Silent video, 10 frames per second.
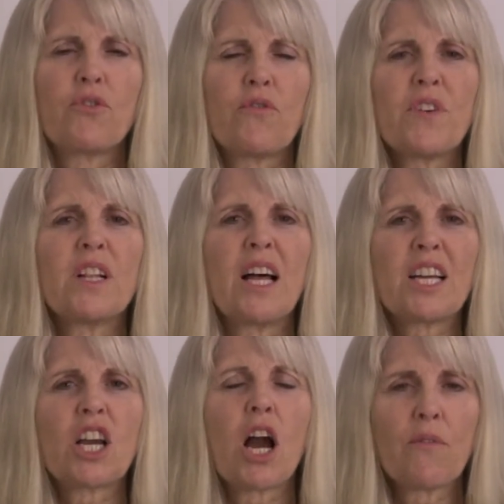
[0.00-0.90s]
to feel
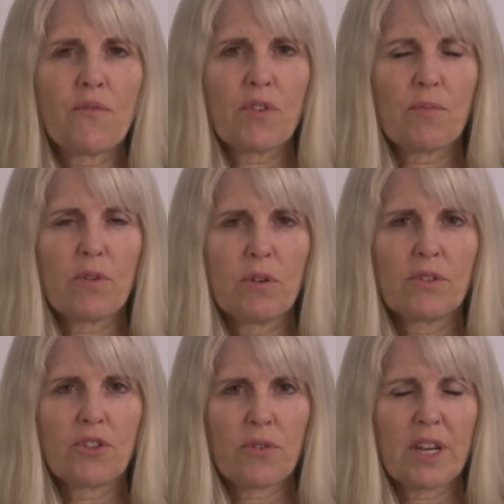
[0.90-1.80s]

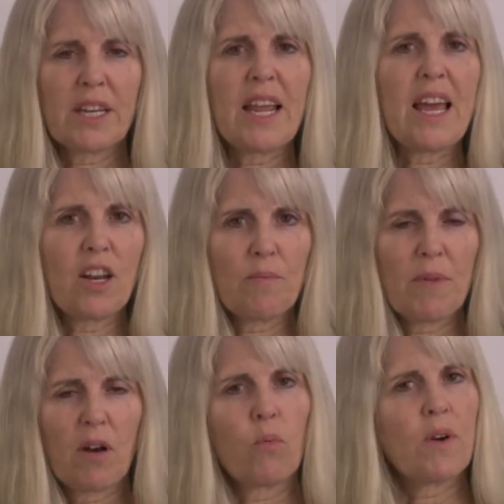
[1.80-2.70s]
uncomfortable during an
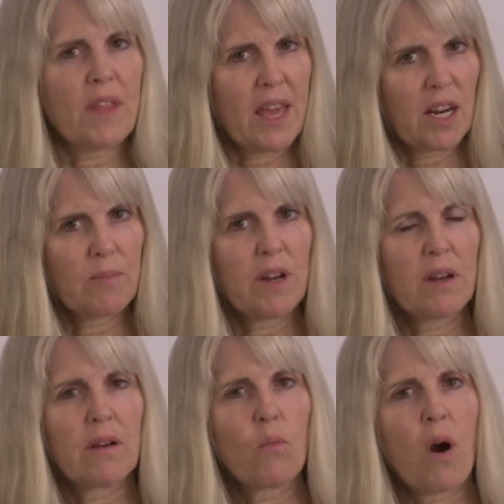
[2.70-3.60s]
enema when the
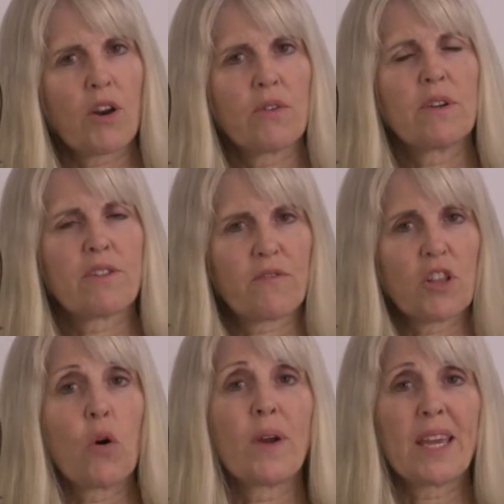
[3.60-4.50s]
enema water is
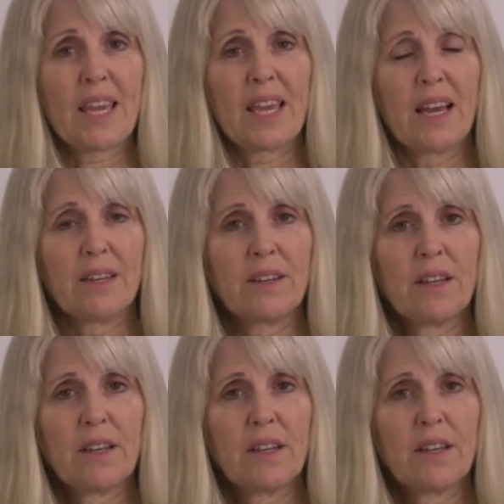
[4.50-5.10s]
flowing in.